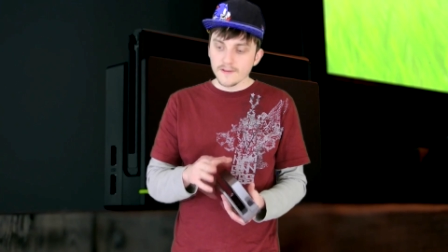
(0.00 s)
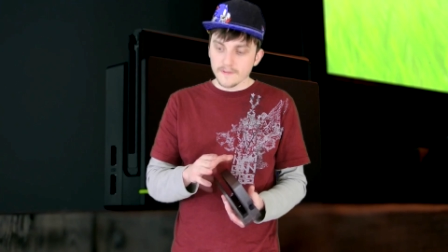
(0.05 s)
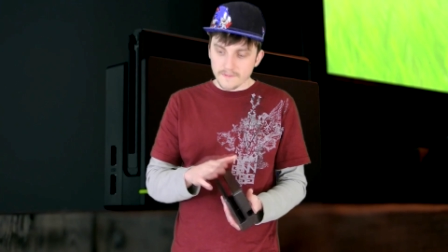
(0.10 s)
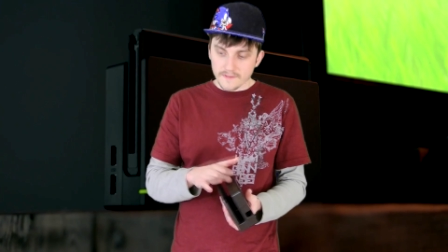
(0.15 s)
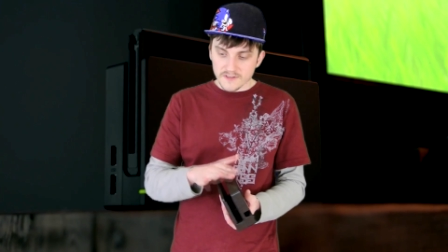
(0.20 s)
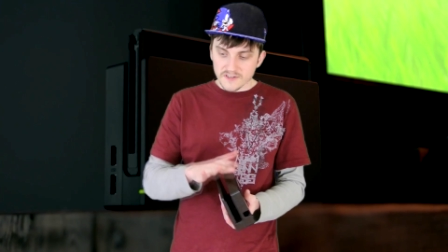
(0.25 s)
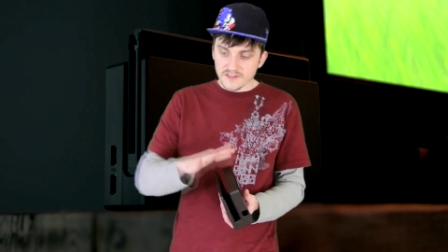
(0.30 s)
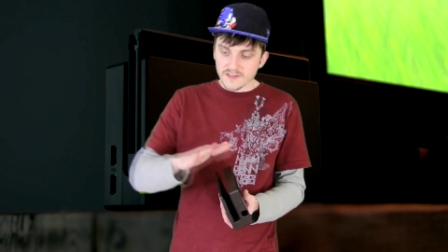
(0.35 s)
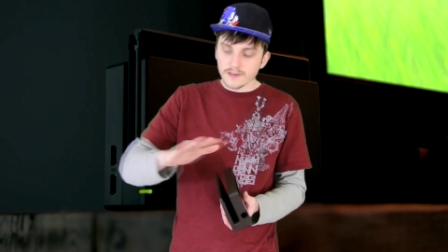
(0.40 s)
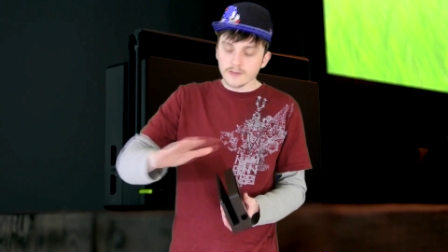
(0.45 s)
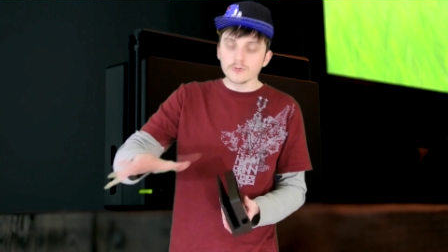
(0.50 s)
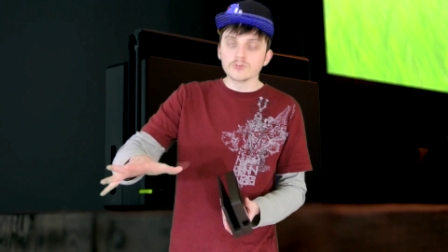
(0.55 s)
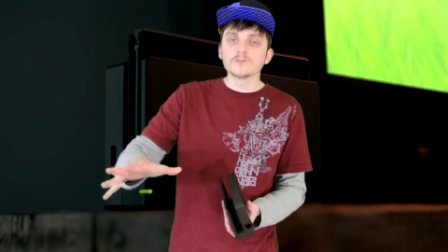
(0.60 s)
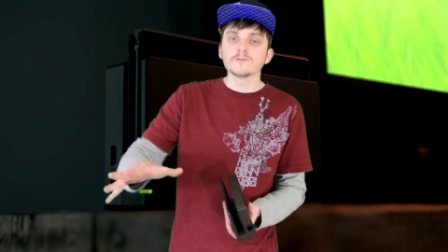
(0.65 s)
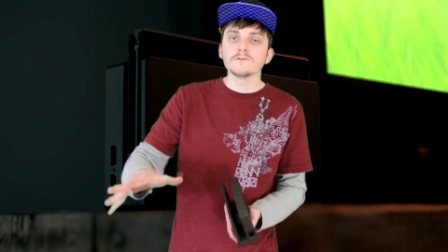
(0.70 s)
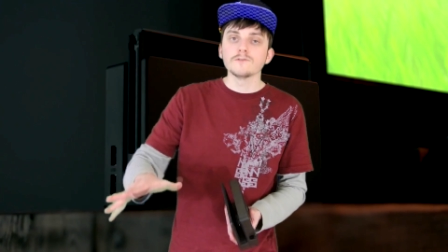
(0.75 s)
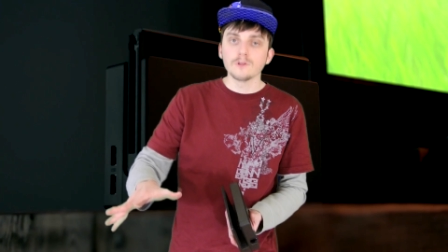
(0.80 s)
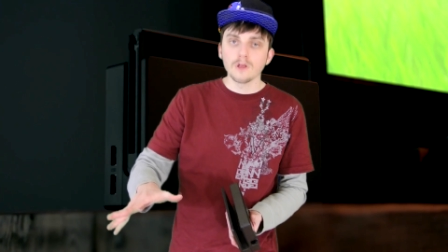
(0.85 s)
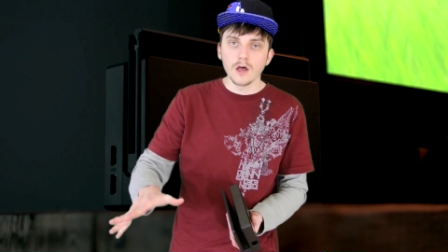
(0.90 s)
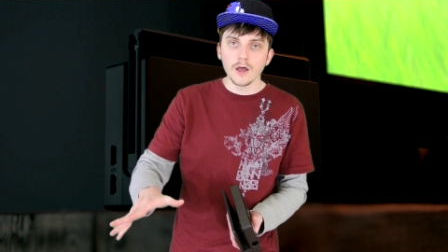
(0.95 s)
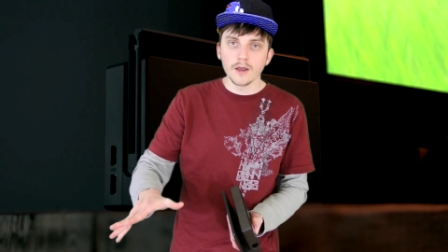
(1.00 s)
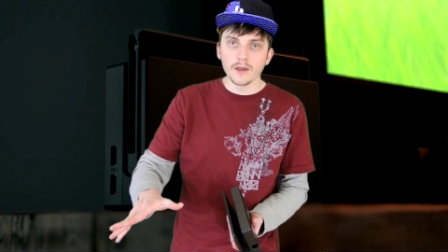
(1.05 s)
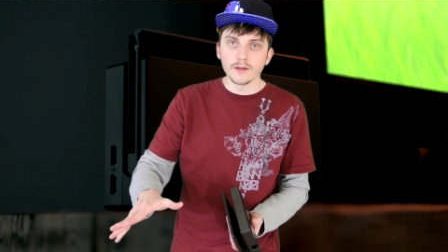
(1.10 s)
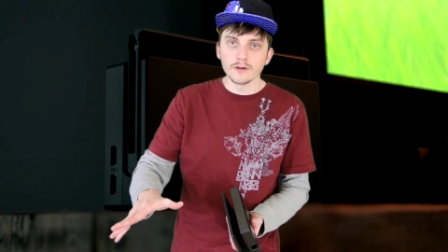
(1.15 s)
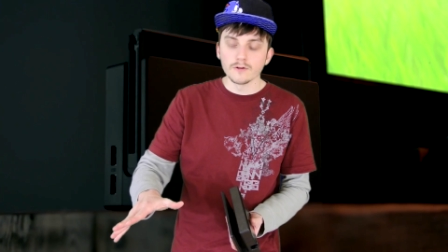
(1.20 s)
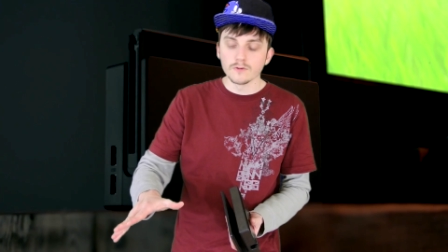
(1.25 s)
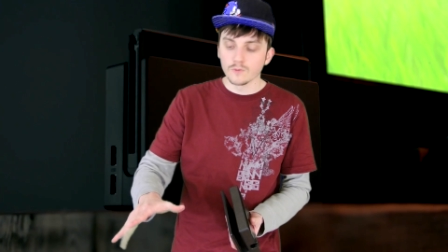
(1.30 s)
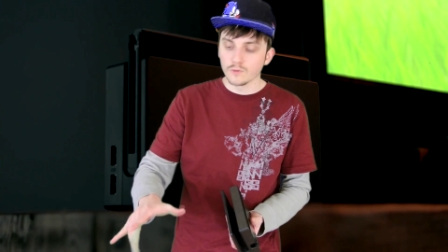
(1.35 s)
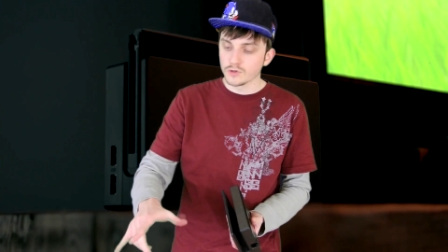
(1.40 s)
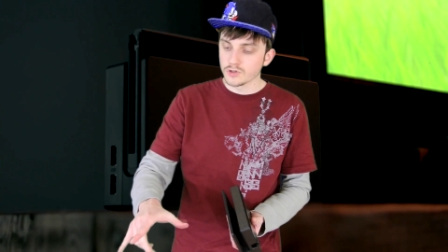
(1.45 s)
this thing goes
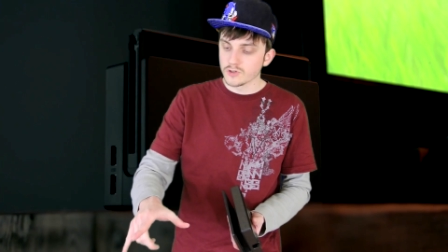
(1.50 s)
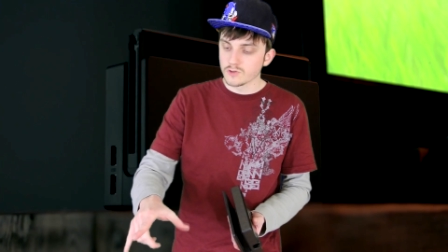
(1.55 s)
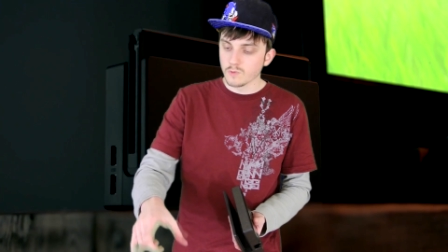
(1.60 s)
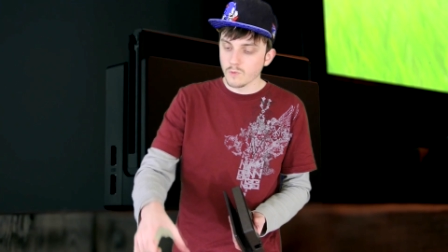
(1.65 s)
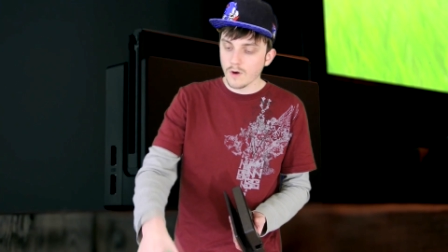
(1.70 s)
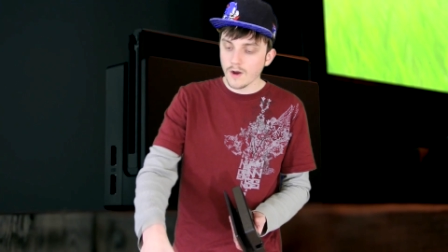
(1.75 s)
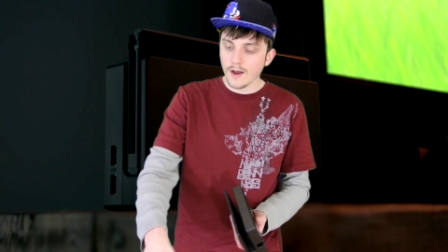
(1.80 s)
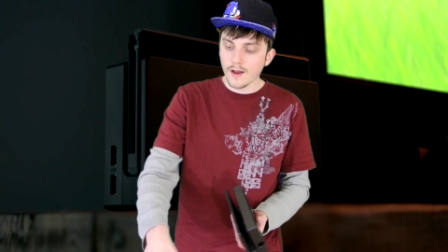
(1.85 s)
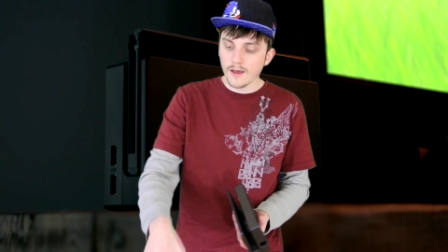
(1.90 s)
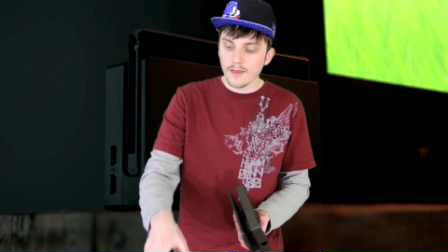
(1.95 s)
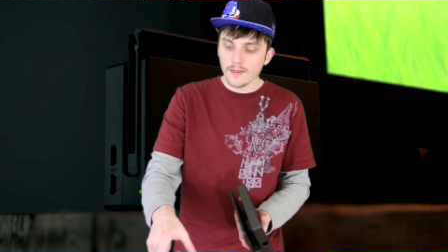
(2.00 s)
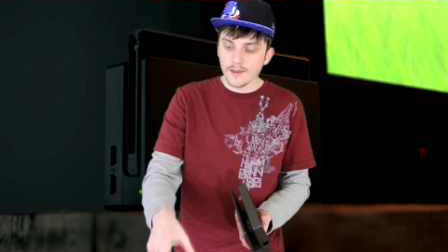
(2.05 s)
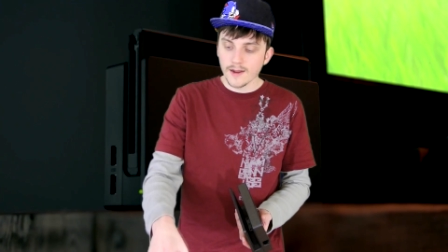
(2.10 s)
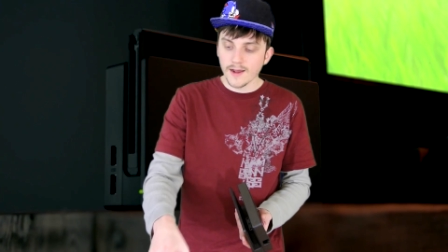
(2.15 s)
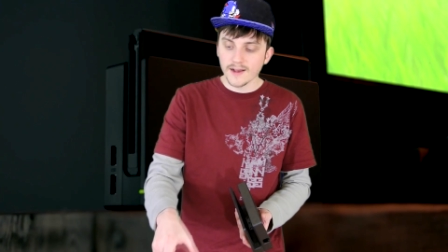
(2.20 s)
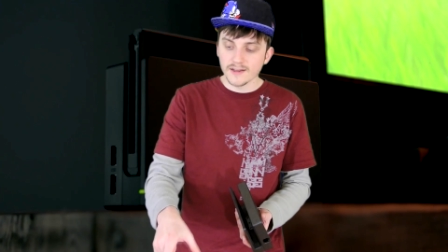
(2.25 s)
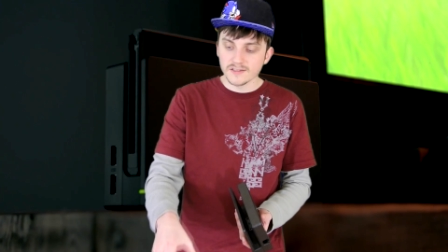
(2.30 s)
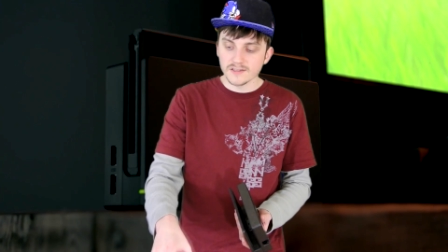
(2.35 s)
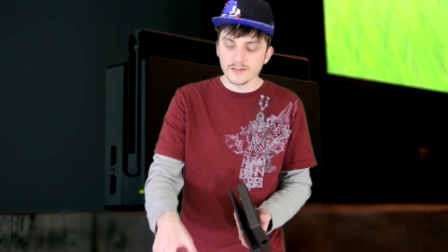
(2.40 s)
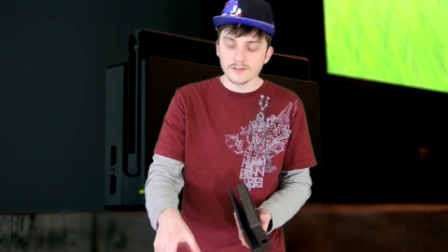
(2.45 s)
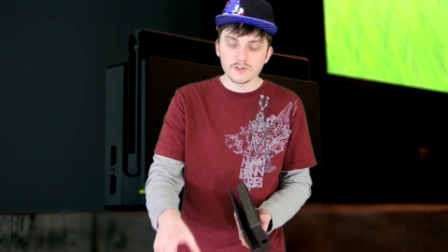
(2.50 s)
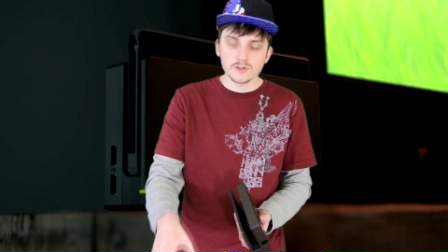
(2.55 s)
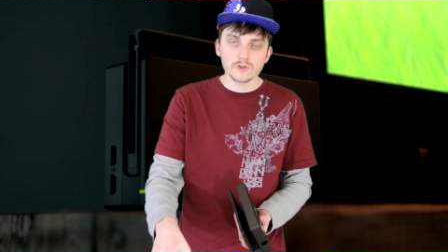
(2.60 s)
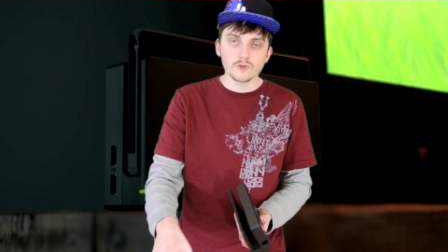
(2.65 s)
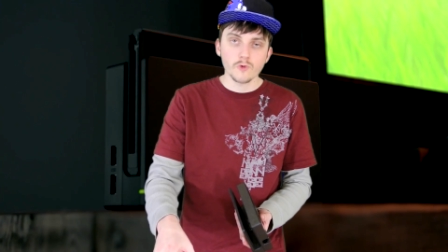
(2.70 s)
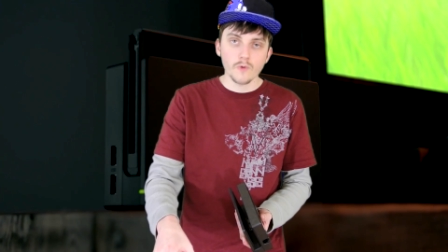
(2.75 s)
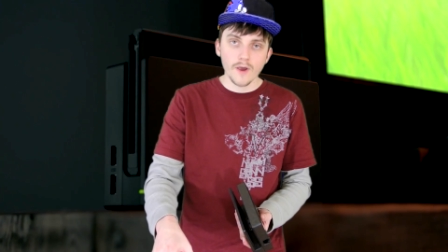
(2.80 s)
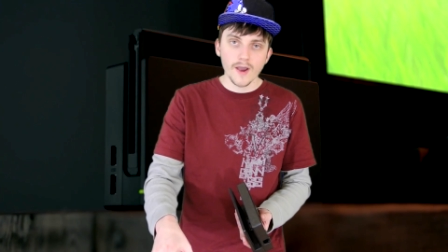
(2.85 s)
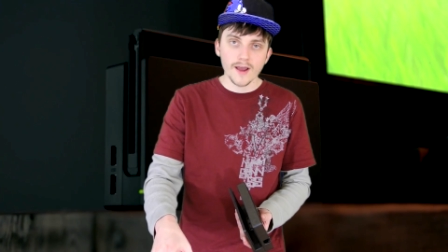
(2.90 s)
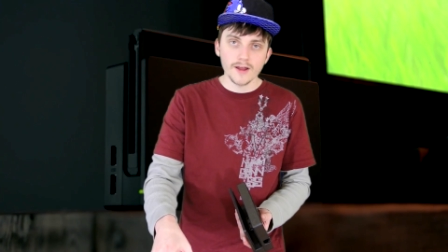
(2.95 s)
flying, which is why it has that
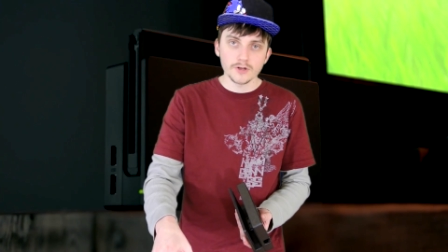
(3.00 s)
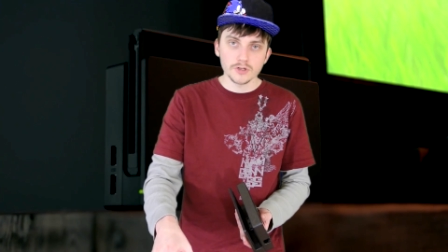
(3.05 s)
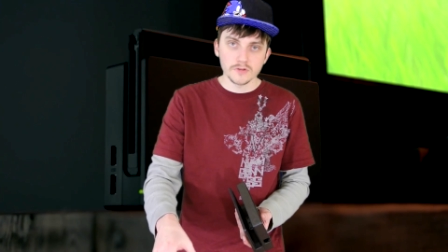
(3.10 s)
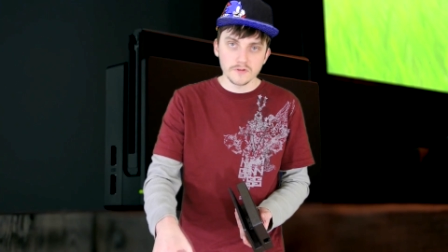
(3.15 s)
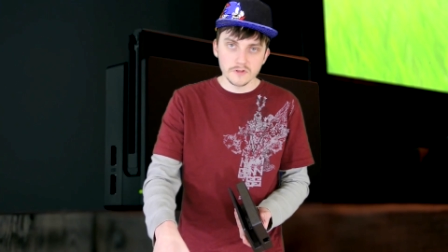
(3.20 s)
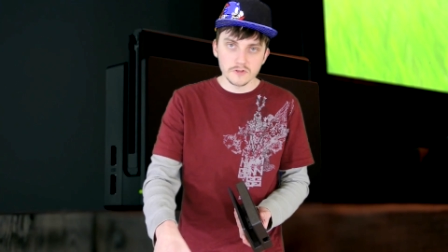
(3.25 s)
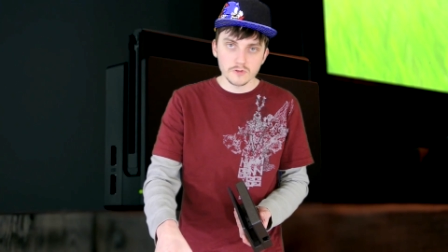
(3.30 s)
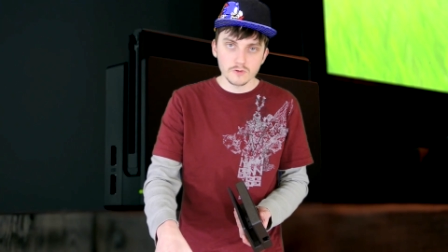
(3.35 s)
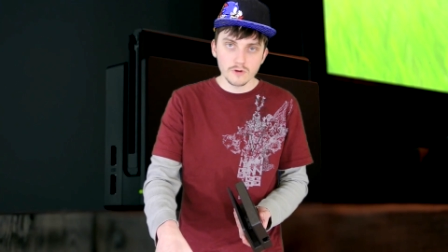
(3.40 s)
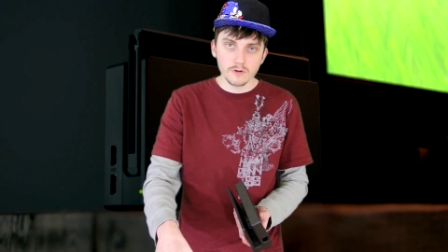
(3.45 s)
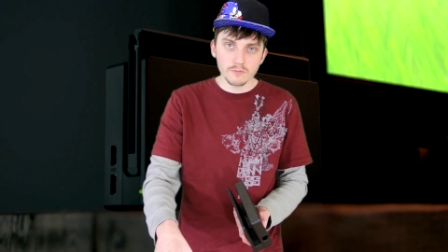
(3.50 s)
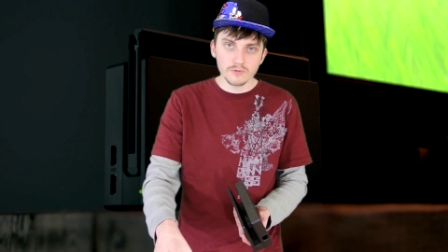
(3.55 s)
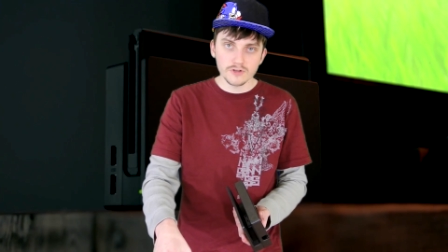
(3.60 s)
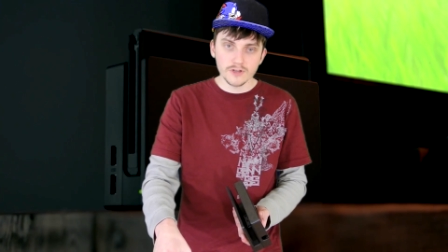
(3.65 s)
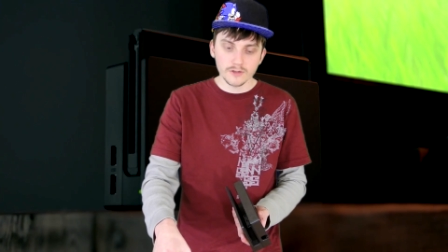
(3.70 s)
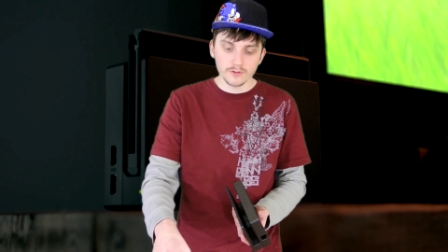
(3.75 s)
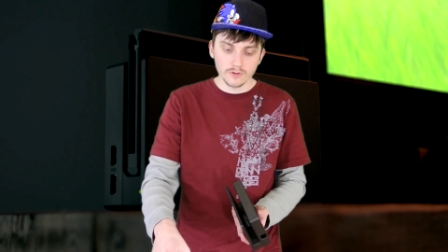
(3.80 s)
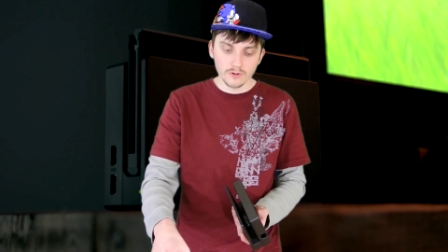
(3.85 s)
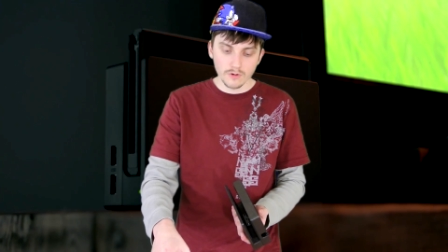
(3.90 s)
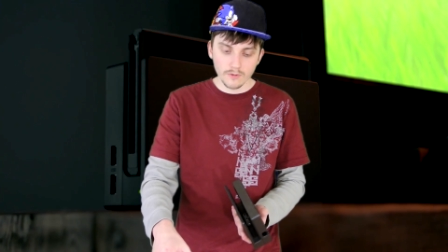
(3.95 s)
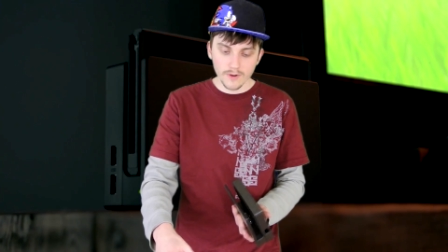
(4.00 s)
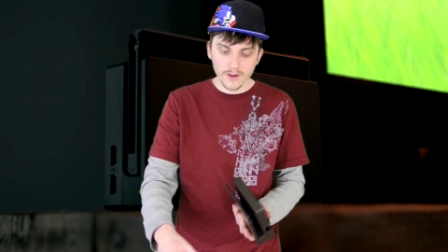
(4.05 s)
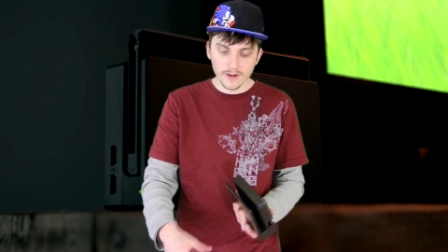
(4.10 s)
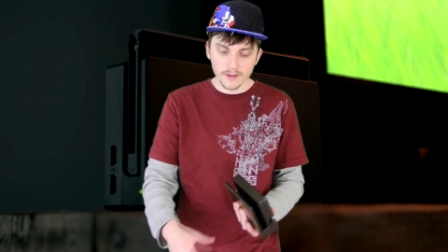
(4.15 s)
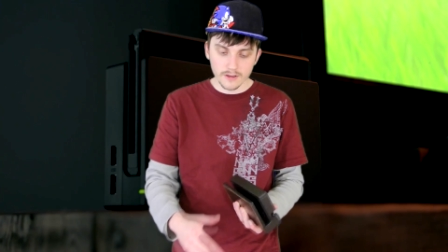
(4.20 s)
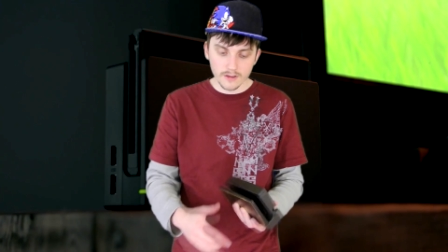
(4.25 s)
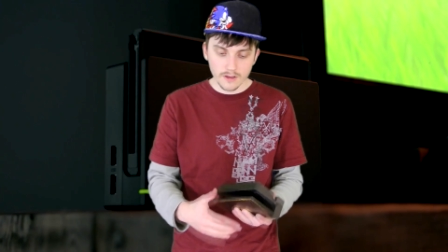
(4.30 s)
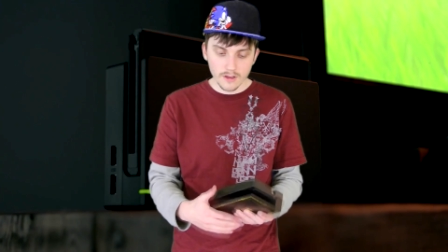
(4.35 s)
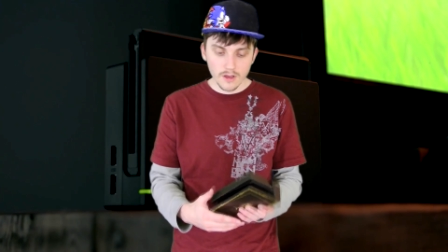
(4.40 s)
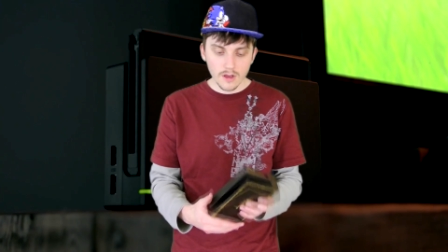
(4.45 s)
scratch on the screen protector
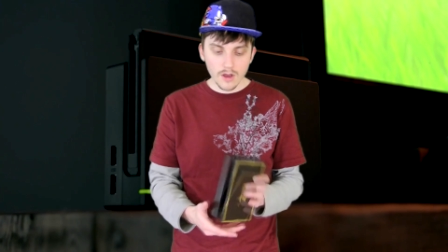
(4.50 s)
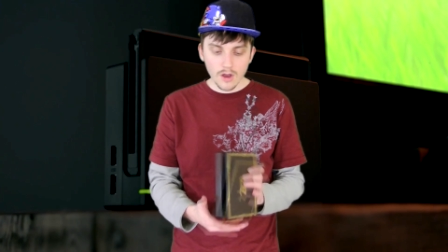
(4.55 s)
already.